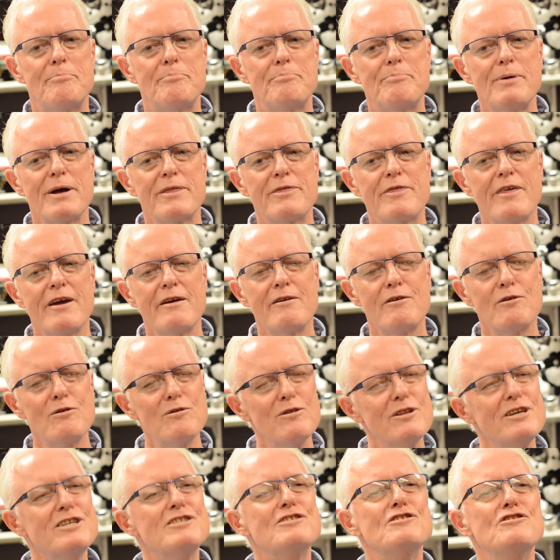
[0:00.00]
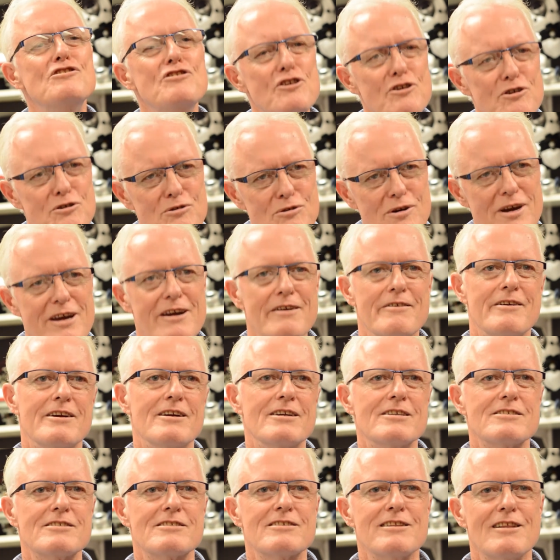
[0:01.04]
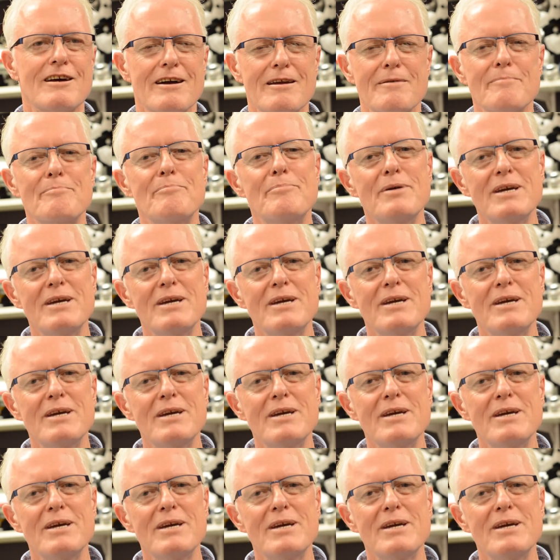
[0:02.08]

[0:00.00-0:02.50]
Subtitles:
But there are all these new areas like